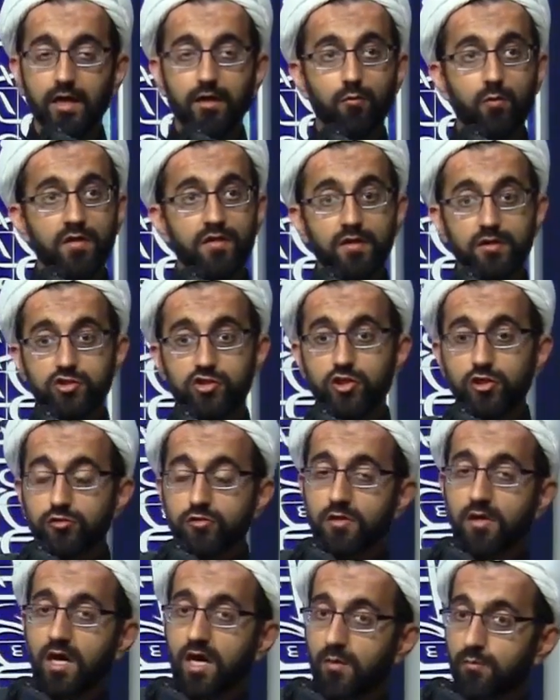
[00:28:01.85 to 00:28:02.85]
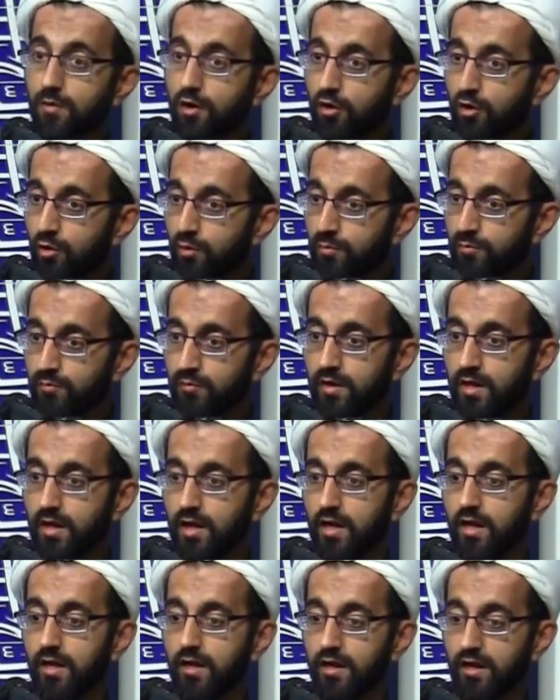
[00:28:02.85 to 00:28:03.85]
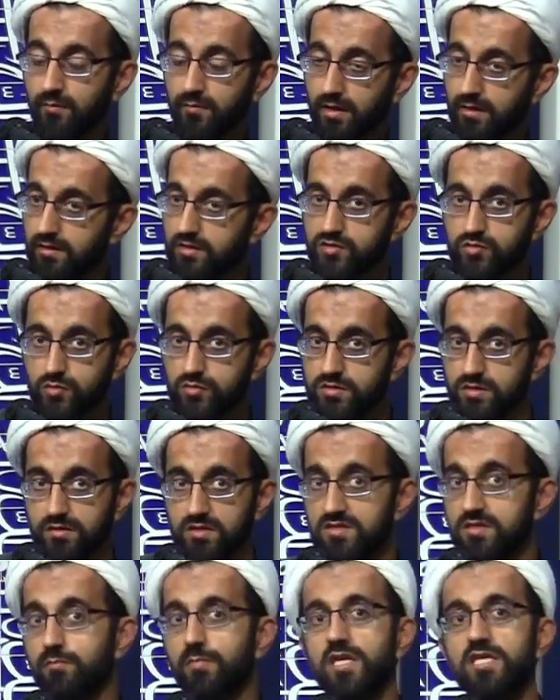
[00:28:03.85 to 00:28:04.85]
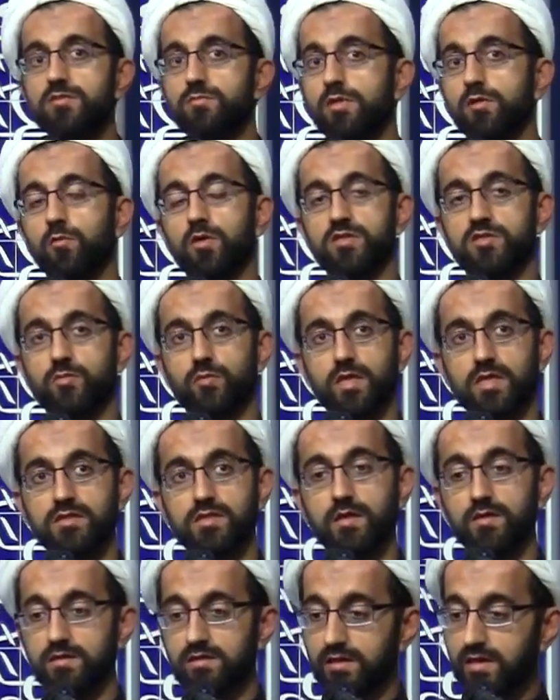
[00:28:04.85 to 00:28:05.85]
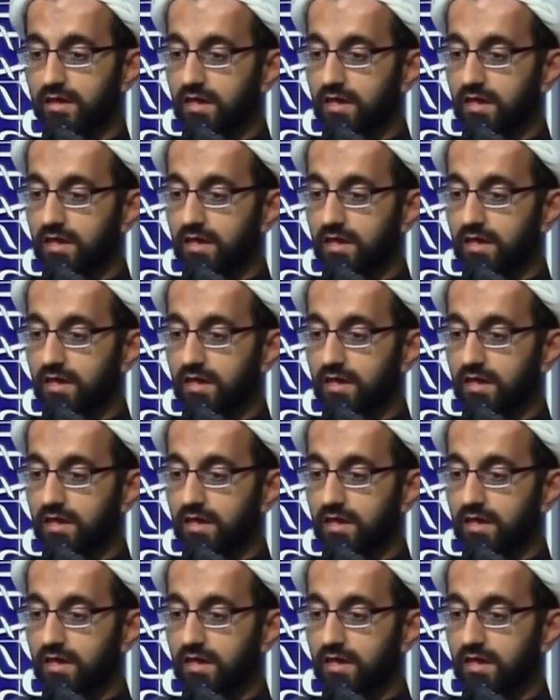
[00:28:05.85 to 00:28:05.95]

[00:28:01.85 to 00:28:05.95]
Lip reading: When the children come home, this amazed me once when I saw it.